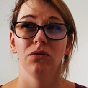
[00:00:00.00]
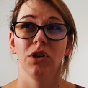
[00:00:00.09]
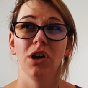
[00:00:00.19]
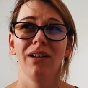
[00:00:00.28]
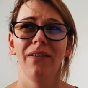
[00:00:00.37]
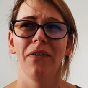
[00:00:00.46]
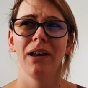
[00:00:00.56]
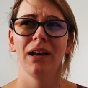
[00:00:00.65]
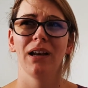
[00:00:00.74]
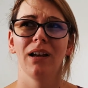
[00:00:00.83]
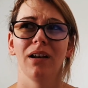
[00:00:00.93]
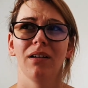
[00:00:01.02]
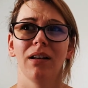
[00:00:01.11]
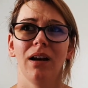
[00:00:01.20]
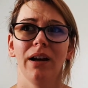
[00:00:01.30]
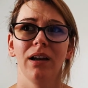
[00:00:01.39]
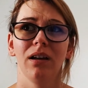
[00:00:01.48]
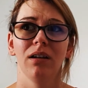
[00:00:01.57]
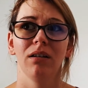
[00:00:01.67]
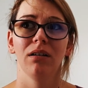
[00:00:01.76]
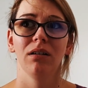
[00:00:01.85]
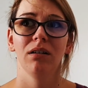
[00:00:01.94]
The only thing that I don't like
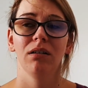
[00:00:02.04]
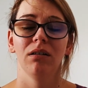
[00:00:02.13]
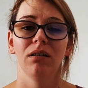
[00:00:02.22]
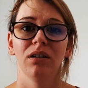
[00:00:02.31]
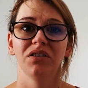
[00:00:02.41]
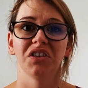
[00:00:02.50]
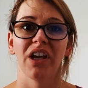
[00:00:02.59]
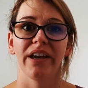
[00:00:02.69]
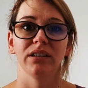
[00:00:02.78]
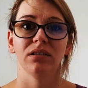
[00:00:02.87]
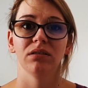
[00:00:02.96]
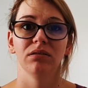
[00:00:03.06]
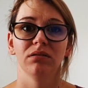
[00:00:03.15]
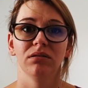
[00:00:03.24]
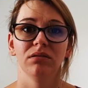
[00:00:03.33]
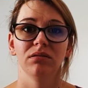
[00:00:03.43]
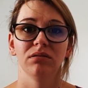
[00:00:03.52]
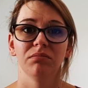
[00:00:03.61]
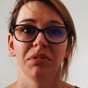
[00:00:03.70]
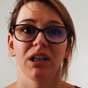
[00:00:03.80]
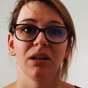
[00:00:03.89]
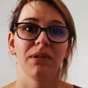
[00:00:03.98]
is the taste.
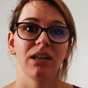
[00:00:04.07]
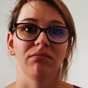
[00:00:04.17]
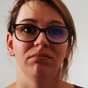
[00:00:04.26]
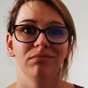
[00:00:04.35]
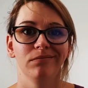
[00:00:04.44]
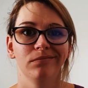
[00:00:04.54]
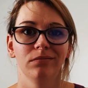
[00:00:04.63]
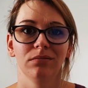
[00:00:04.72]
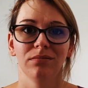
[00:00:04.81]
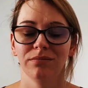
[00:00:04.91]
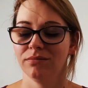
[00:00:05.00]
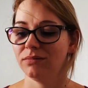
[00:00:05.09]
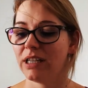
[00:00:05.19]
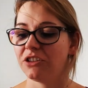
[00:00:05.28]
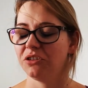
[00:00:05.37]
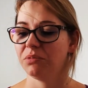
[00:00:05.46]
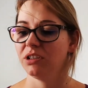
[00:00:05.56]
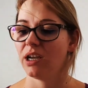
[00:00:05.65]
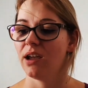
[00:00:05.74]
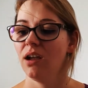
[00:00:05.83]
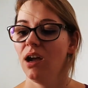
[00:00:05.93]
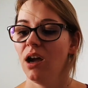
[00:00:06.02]
But I mean, that should be okay.
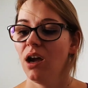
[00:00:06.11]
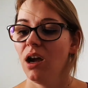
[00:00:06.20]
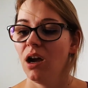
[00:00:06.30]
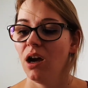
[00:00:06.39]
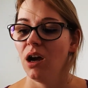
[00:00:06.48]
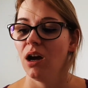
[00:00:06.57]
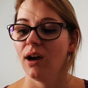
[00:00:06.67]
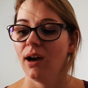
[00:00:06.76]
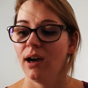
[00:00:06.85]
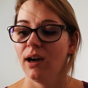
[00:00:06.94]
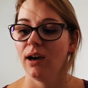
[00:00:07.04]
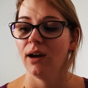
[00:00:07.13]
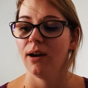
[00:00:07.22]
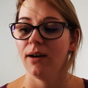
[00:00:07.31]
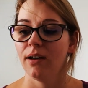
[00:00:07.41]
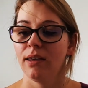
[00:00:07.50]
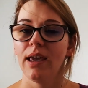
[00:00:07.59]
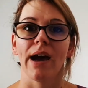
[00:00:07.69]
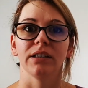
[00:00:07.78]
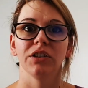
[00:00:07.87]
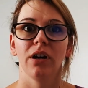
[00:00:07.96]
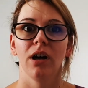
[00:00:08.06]
Yeah,
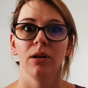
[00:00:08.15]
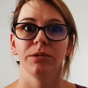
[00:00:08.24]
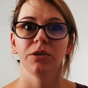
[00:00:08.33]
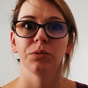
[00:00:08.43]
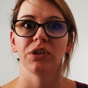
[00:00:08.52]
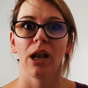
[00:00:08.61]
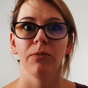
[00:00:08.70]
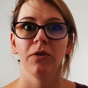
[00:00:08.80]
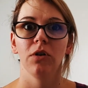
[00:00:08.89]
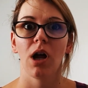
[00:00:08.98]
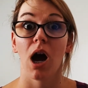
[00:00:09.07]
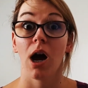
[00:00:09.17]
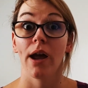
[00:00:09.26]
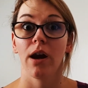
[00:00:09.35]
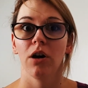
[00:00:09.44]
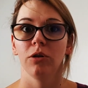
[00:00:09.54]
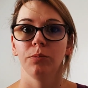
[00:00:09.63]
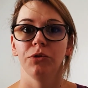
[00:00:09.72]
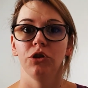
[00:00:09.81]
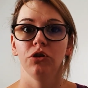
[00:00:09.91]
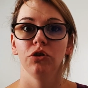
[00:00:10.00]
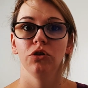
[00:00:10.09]
so I hope this was helpful. I hope
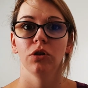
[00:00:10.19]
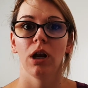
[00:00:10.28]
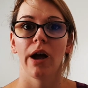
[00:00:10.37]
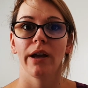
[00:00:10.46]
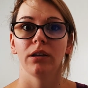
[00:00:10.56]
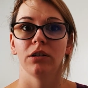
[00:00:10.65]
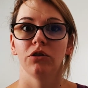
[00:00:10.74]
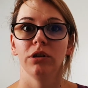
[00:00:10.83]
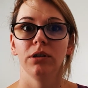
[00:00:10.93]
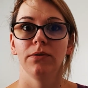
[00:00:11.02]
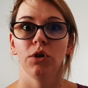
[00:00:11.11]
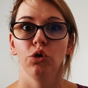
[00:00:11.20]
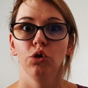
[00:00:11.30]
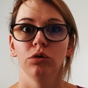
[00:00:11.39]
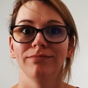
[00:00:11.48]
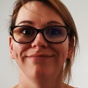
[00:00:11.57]
you liked the review.